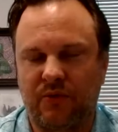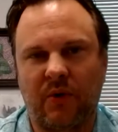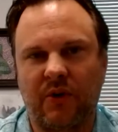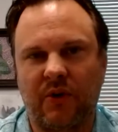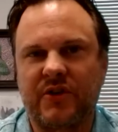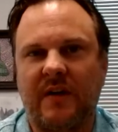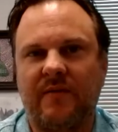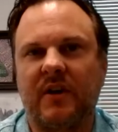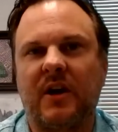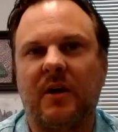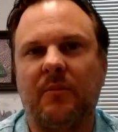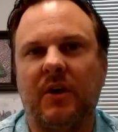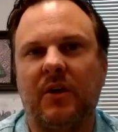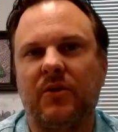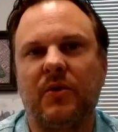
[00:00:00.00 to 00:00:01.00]
sort of
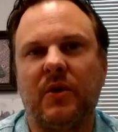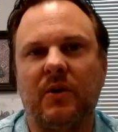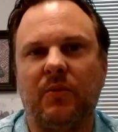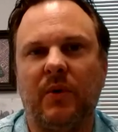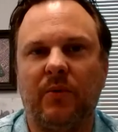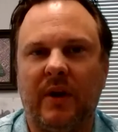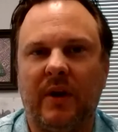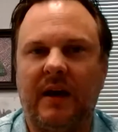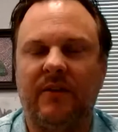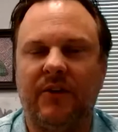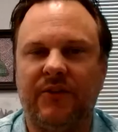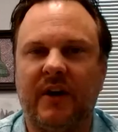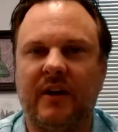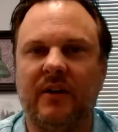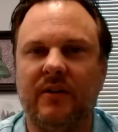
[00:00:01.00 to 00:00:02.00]
traffic coming through it. We would
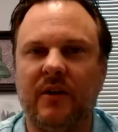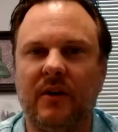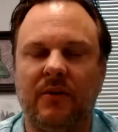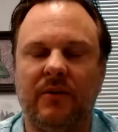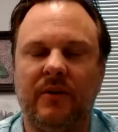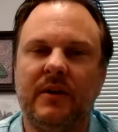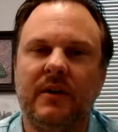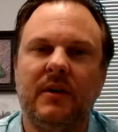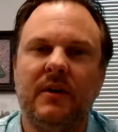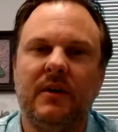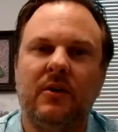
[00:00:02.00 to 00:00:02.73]
have a second node.